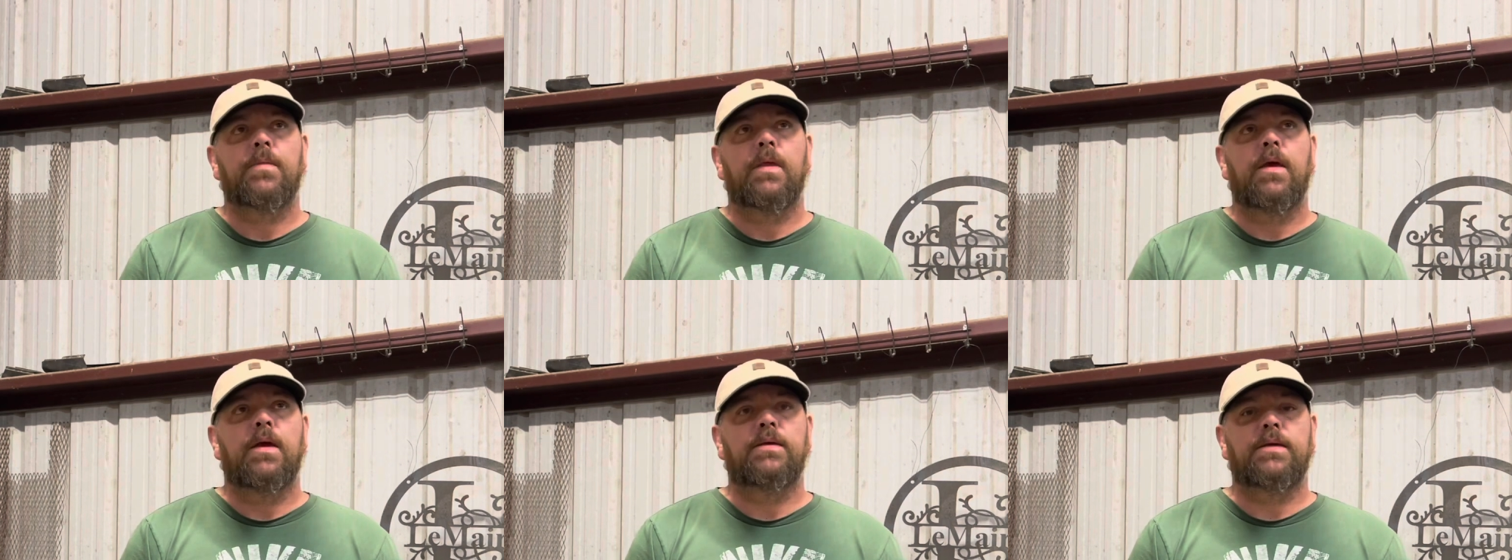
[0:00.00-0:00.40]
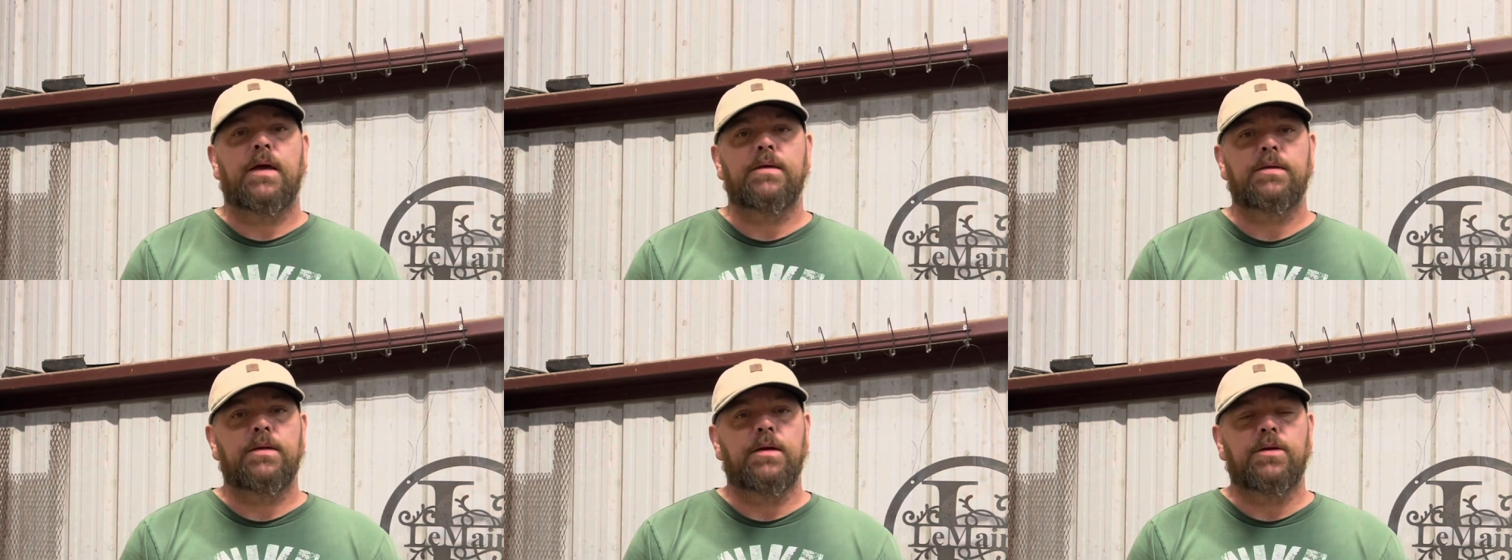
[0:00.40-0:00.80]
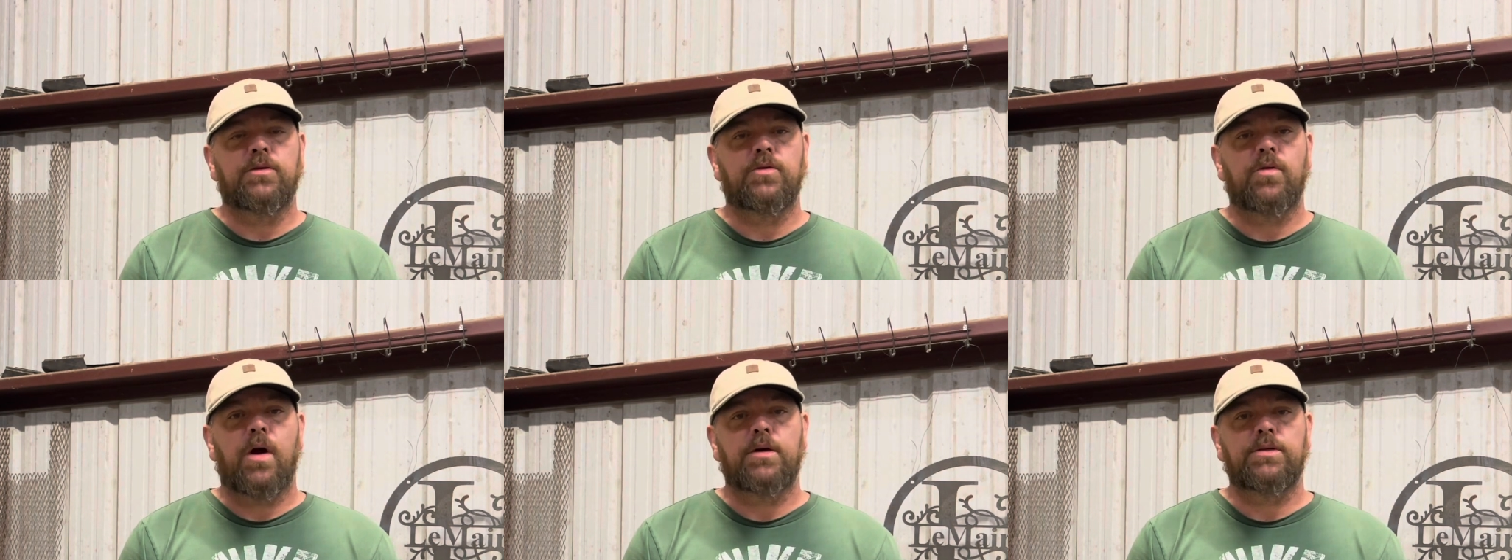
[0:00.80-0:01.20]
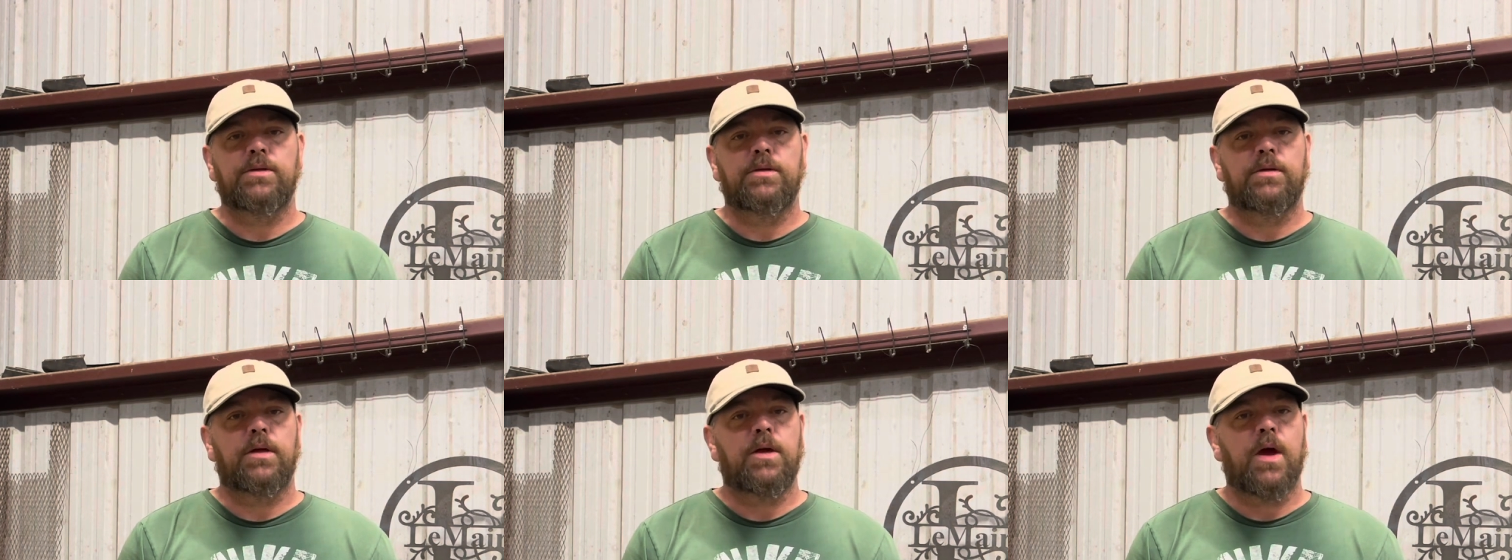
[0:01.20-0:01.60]
It says in the
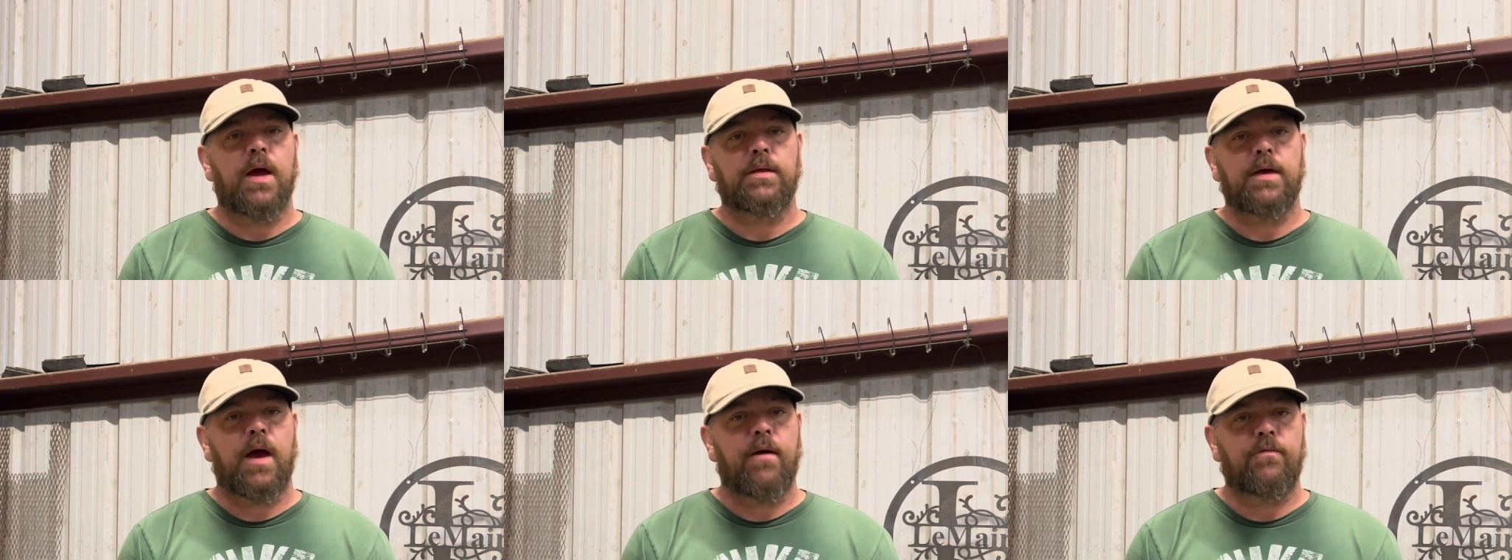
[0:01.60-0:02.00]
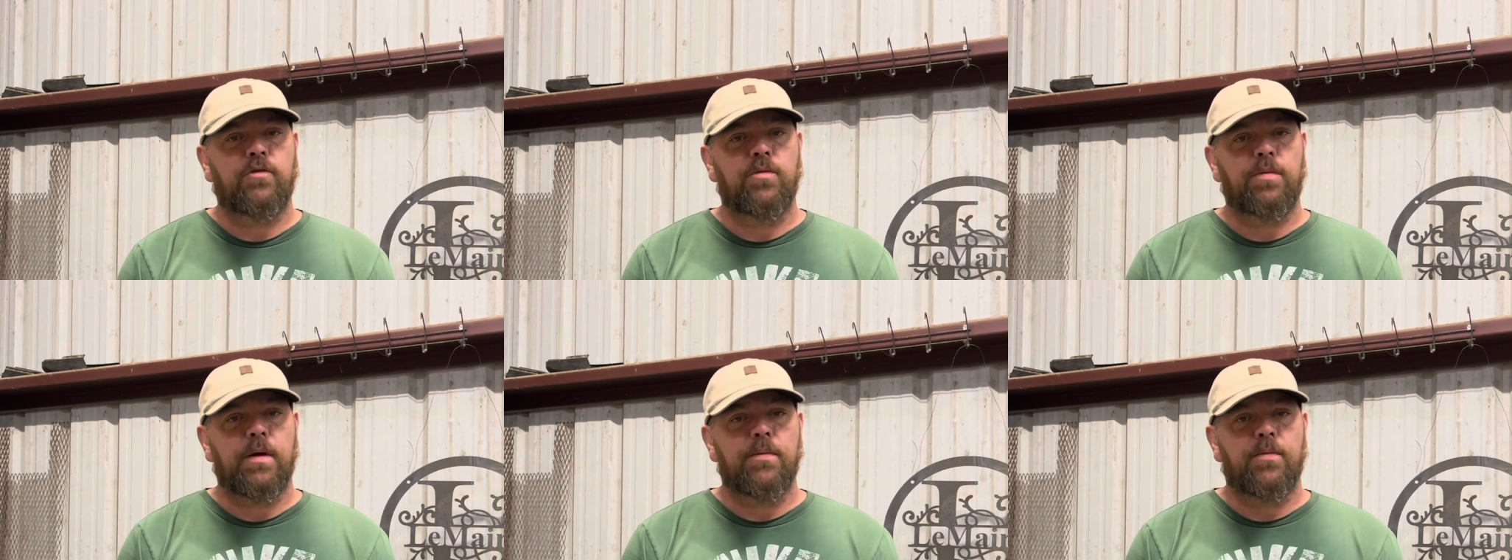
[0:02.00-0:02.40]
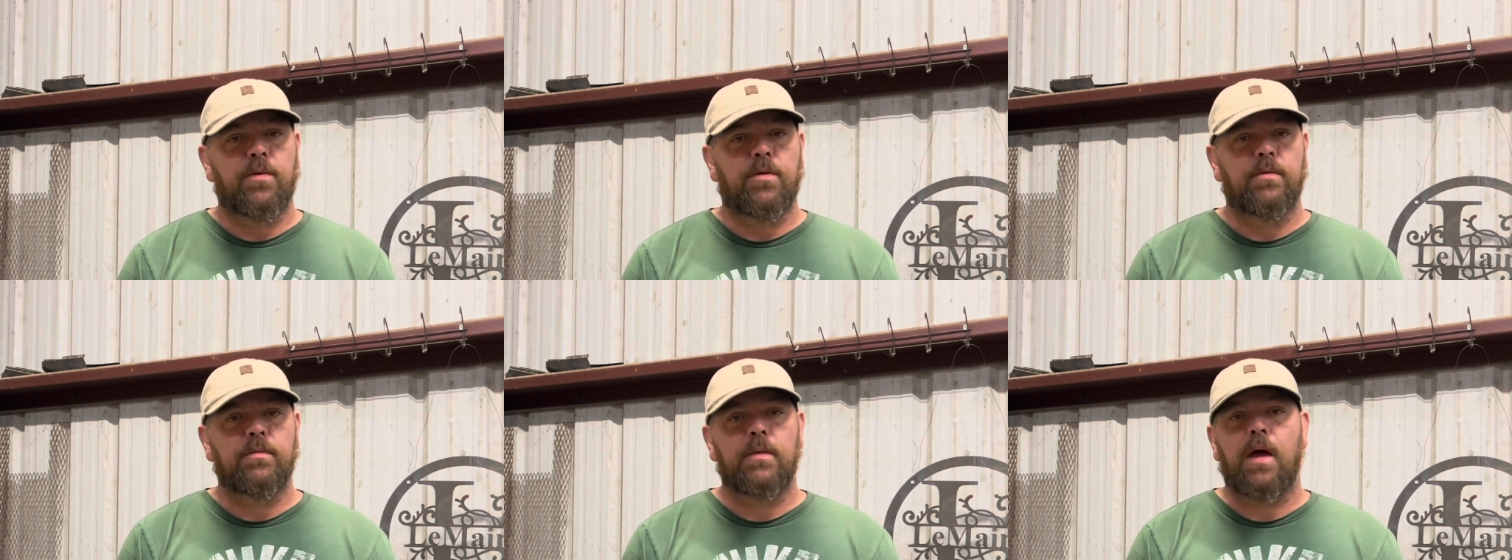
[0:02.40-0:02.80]
instructions that you have to have two people.